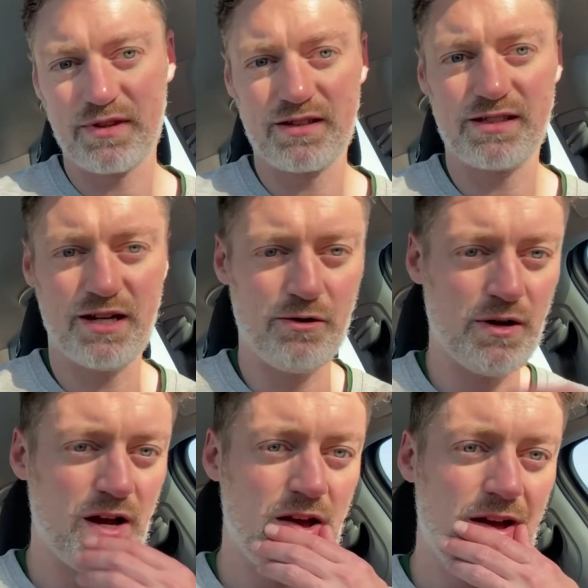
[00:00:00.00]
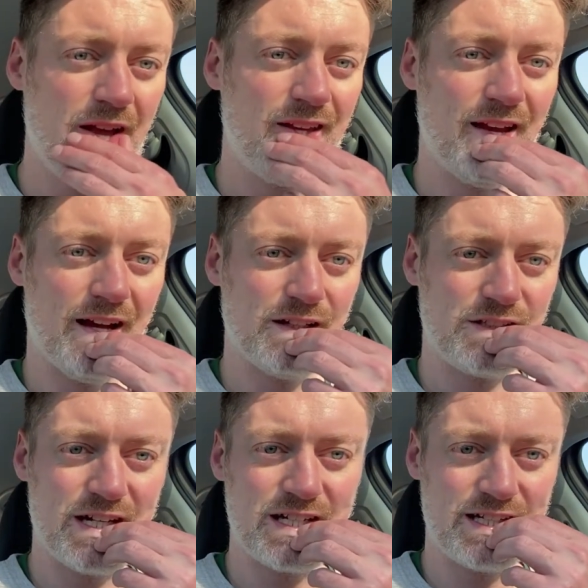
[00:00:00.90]
So yeah, I'll
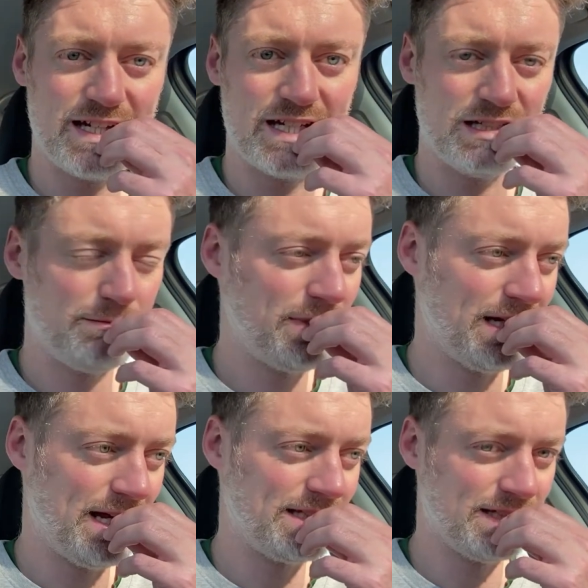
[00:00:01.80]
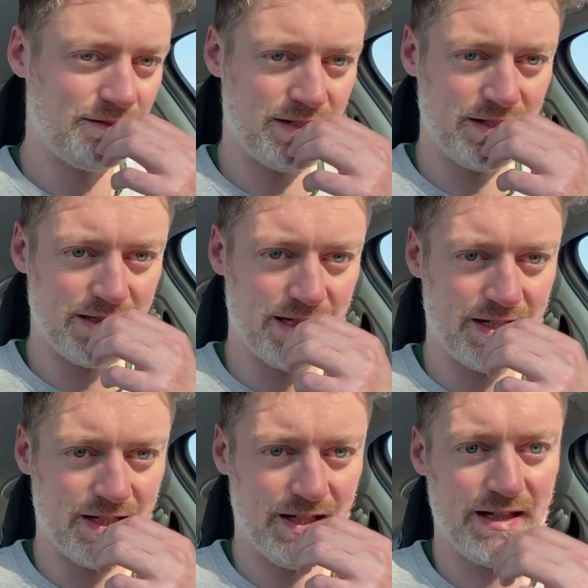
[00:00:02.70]
check in again a bit later and
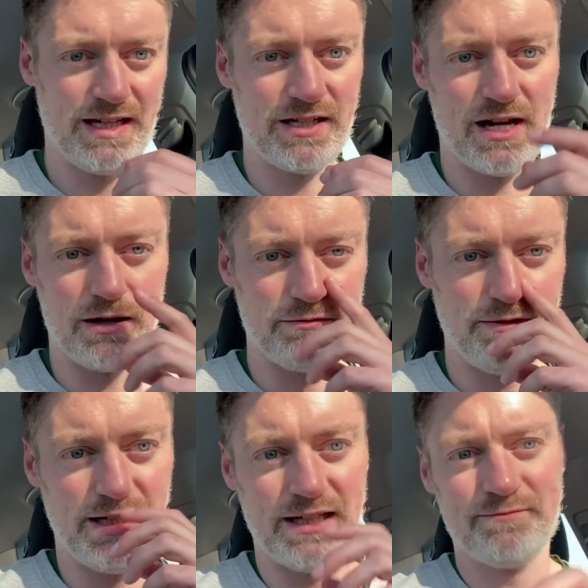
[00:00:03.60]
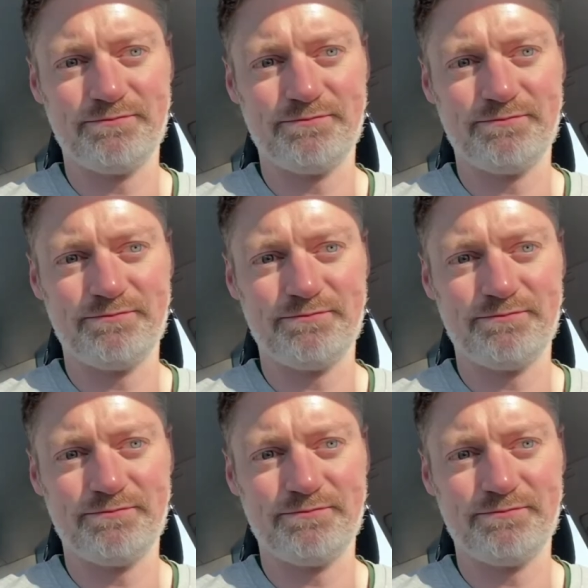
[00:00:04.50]
let you know how I'm feeling.